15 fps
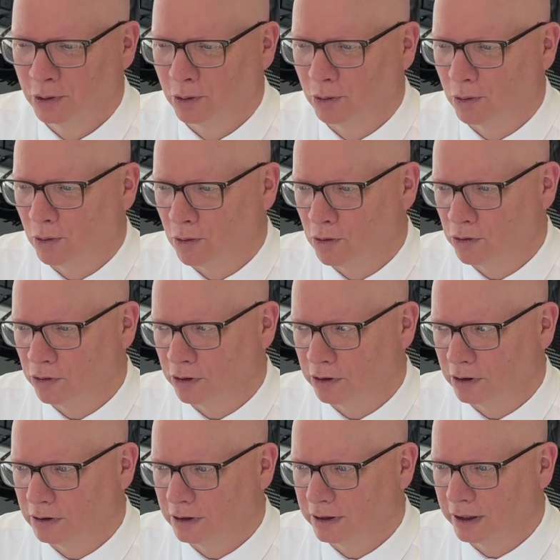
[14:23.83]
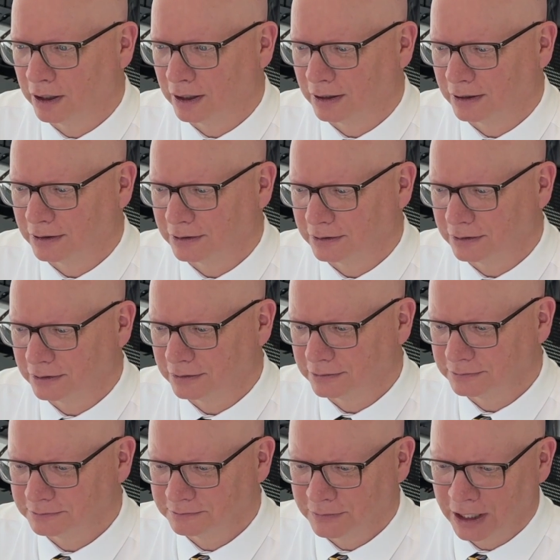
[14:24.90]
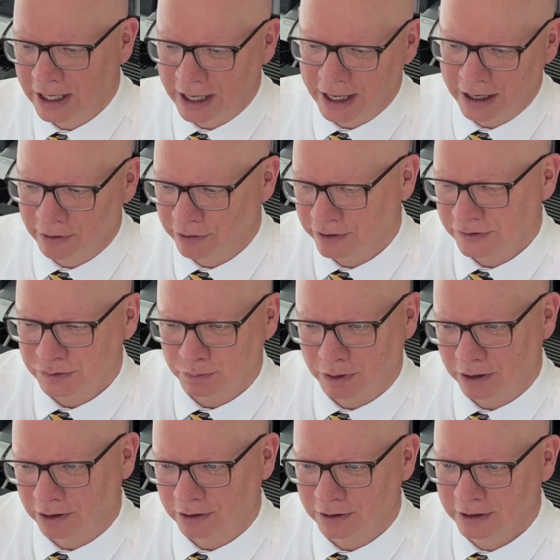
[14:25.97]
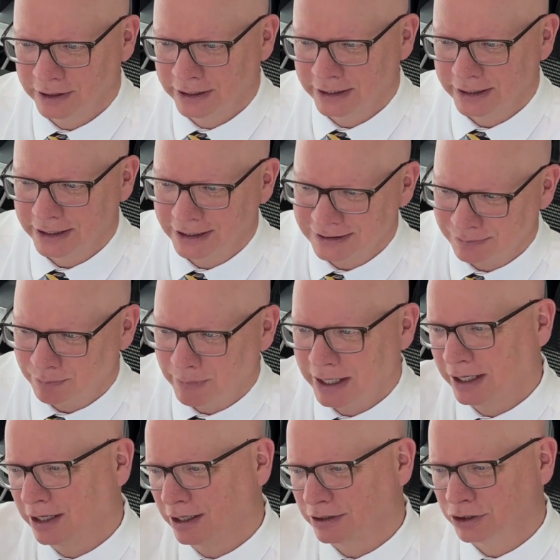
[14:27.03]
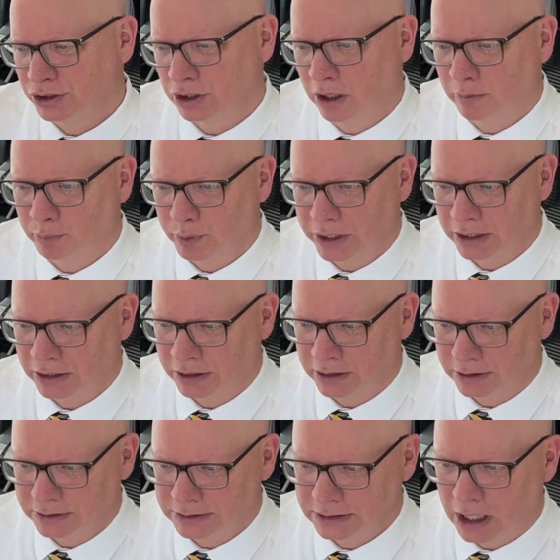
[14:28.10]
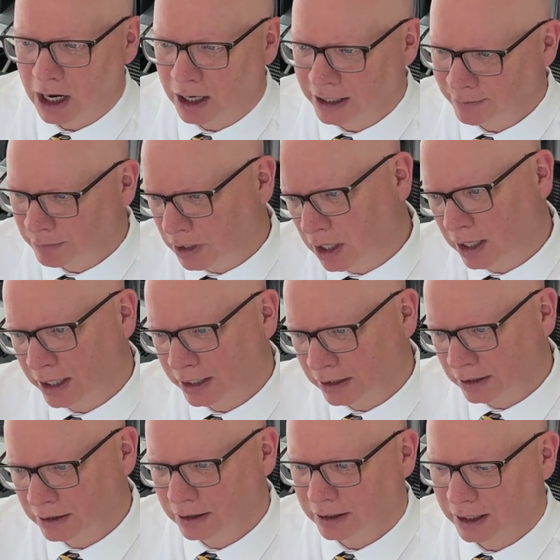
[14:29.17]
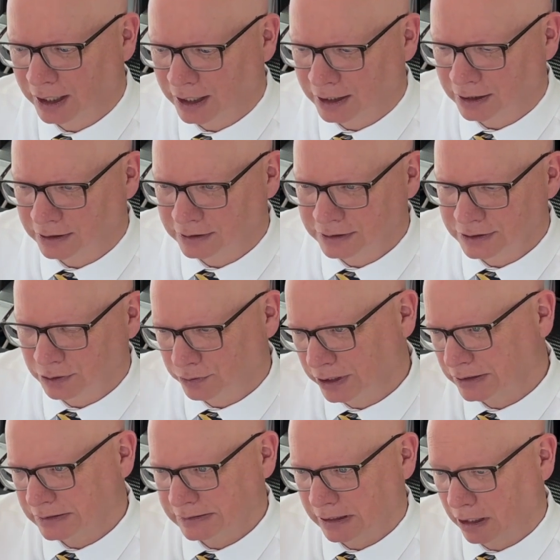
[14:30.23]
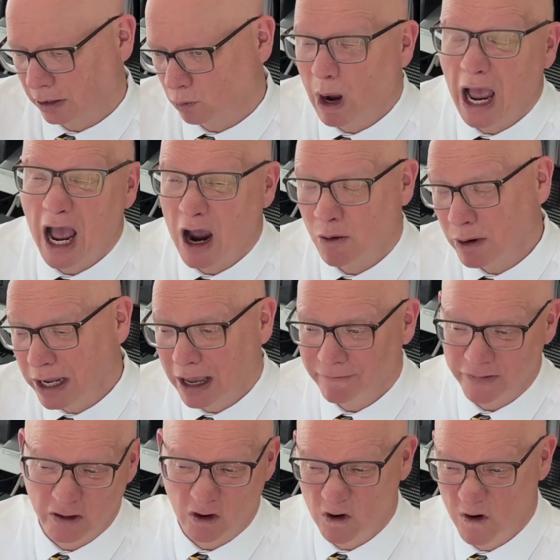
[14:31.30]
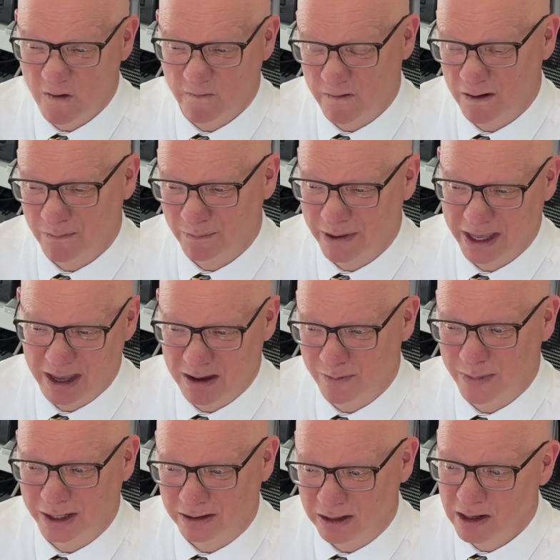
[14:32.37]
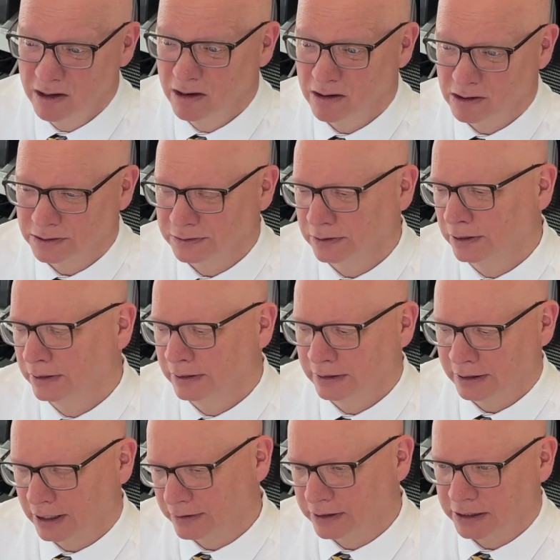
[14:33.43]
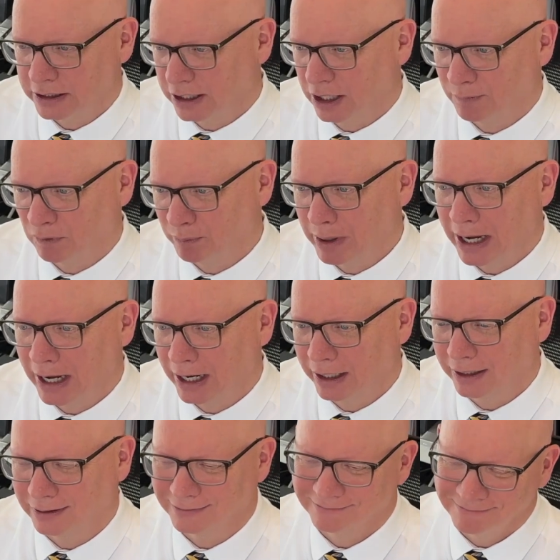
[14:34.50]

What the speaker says: or areas where it's making a jump in the timeline. And so it's saying, wow, we haven't heard from him in years. And then he comes back, and